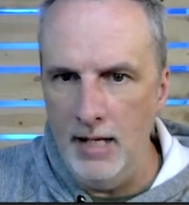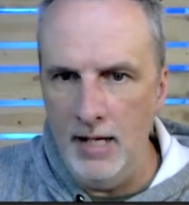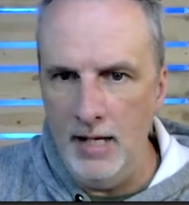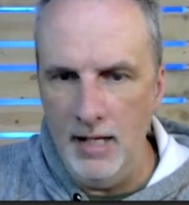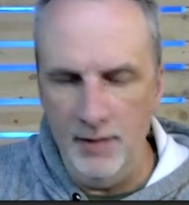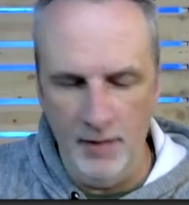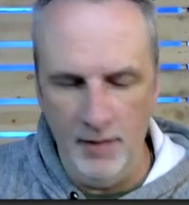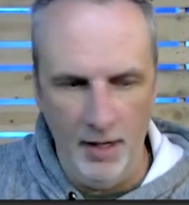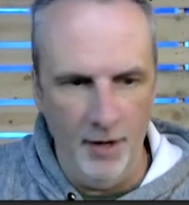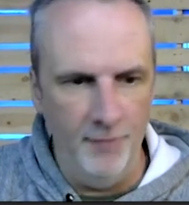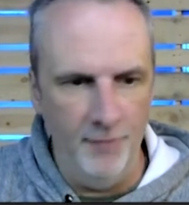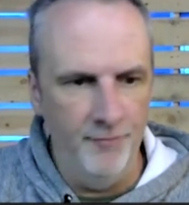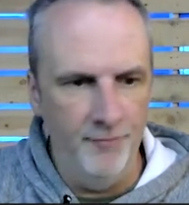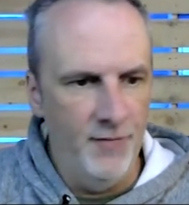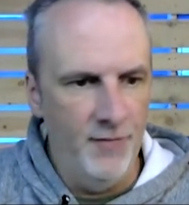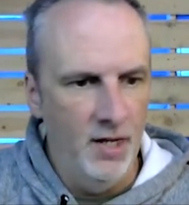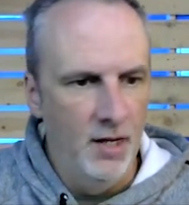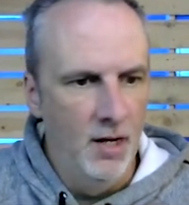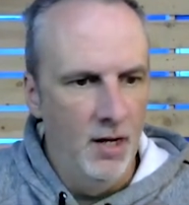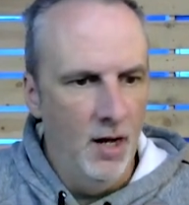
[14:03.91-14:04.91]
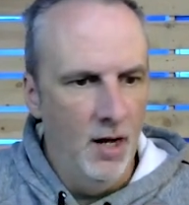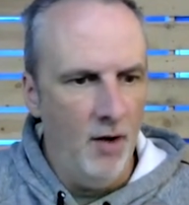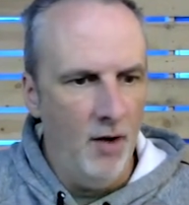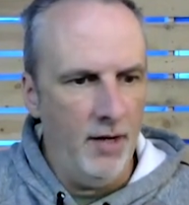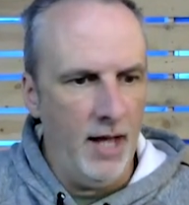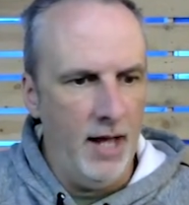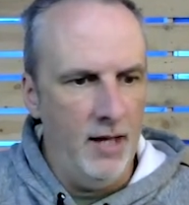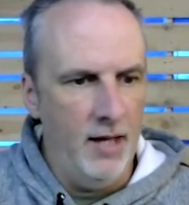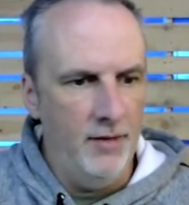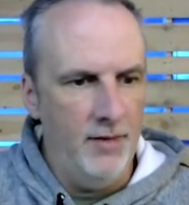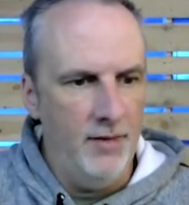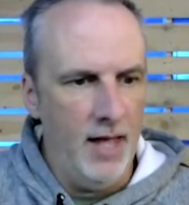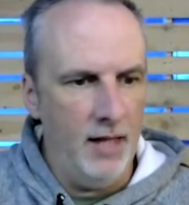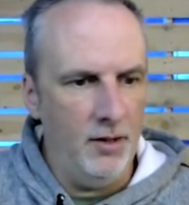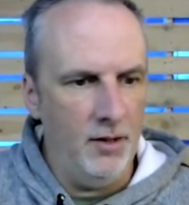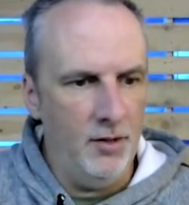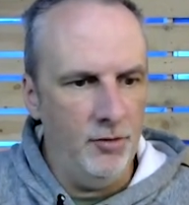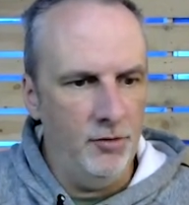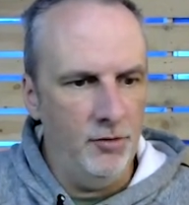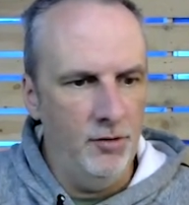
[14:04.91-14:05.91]
in there. Okay,
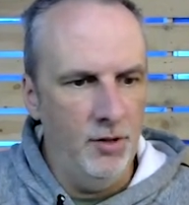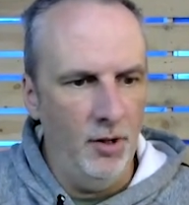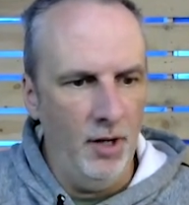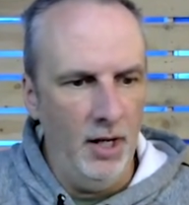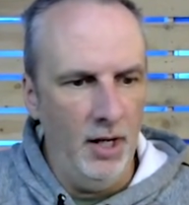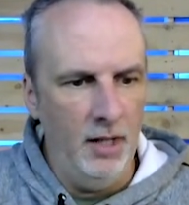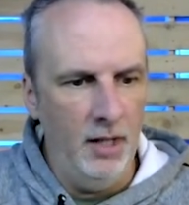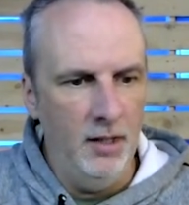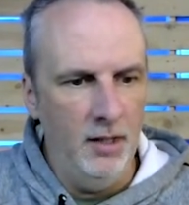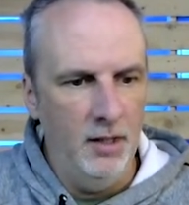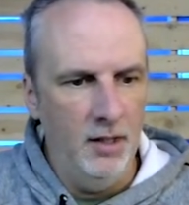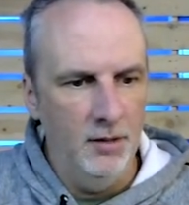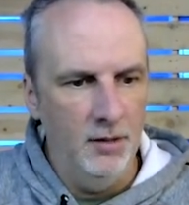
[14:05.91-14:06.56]
that looks good.